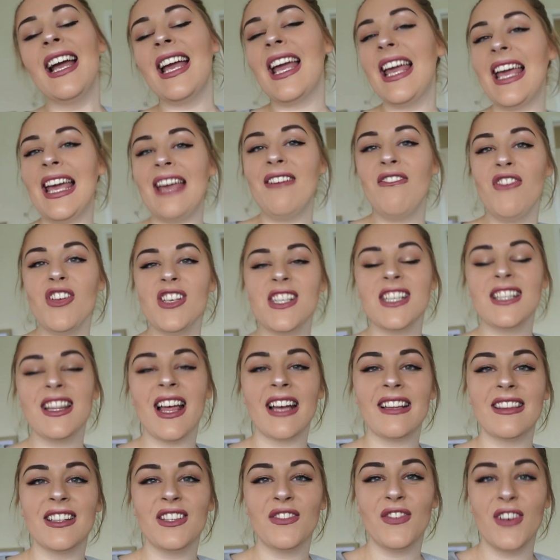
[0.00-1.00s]
If you did
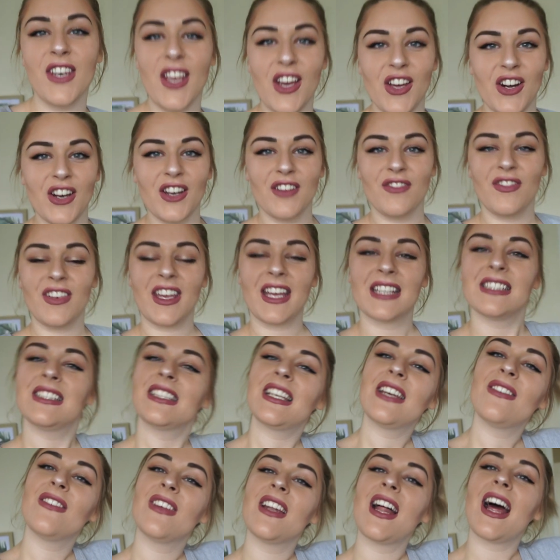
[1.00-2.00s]
like this video, don't forget to
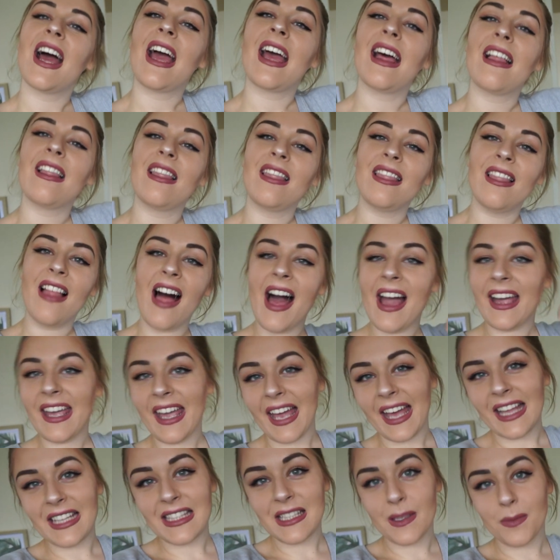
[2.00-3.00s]
give it a
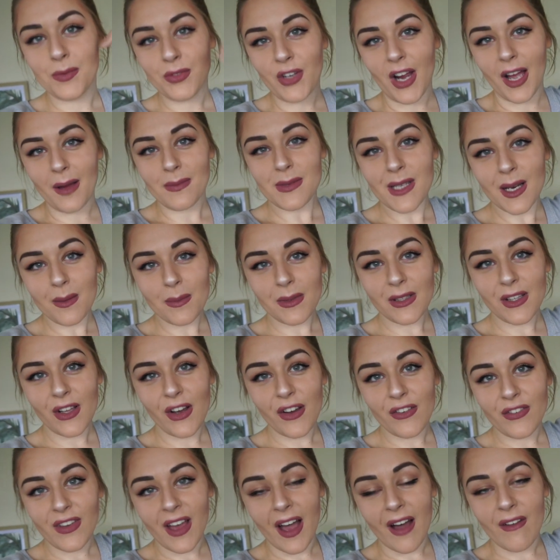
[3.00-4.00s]
like and subscribe down below
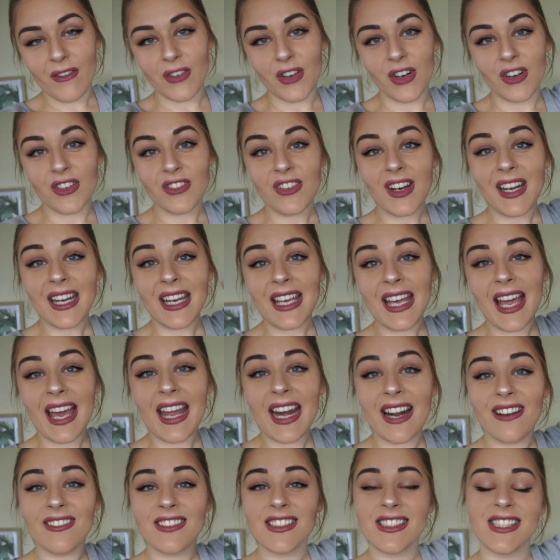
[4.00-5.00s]
if you haven't already.
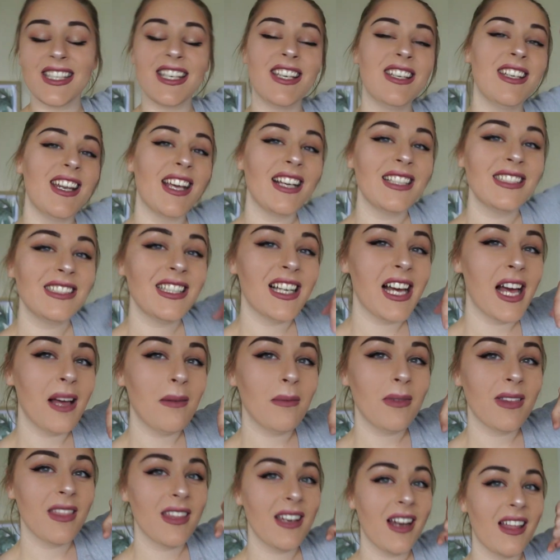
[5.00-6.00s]
And I will see you next
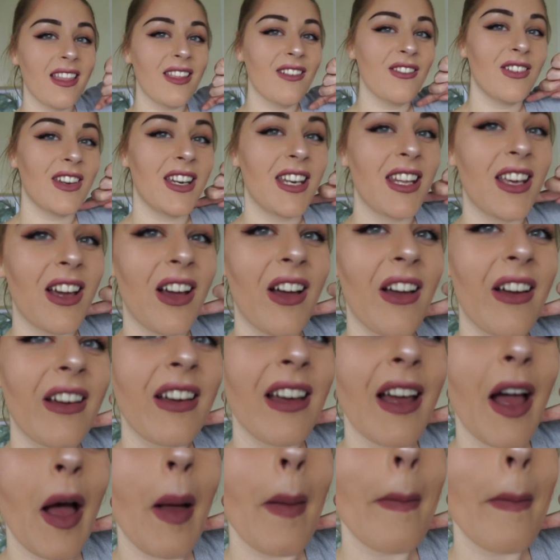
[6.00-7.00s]
time with another video.